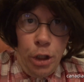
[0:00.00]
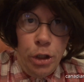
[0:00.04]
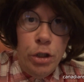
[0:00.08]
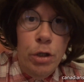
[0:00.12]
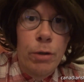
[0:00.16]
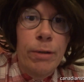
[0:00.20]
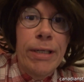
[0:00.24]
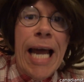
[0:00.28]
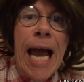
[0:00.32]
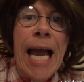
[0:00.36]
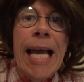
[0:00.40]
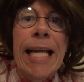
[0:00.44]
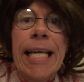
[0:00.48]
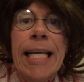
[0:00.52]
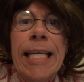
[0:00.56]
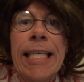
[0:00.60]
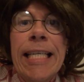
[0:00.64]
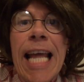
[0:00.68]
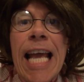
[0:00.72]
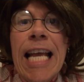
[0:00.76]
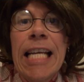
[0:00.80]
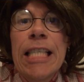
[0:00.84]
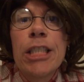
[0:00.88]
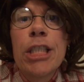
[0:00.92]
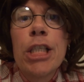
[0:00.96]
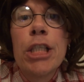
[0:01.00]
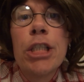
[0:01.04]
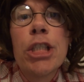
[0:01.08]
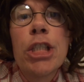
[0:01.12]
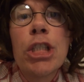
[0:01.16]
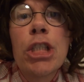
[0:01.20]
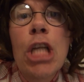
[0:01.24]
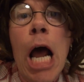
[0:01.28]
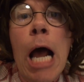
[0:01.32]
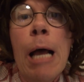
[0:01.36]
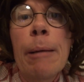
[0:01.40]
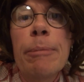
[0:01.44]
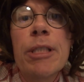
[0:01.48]
United Nations
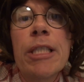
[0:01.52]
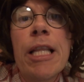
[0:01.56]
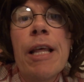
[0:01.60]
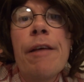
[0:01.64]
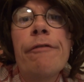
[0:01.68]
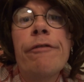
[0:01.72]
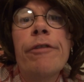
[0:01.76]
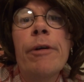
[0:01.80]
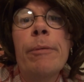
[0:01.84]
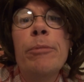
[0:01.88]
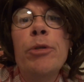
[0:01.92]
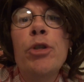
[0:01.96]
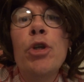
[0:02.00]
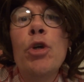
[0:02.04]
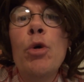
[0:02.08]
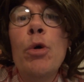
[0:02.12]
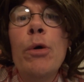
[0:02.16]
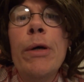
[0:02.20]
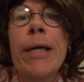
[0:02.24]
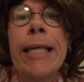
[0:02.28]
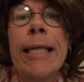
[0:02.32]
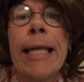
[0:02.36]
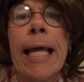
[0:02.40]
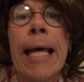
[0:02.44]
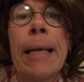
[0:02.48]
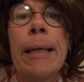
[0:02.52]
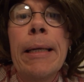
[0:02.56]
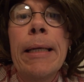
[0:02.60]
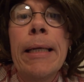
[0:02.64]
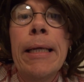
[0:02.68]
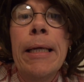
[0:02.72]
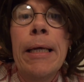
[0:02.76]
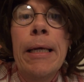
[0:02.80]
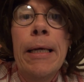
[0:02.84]
stops them from doing it,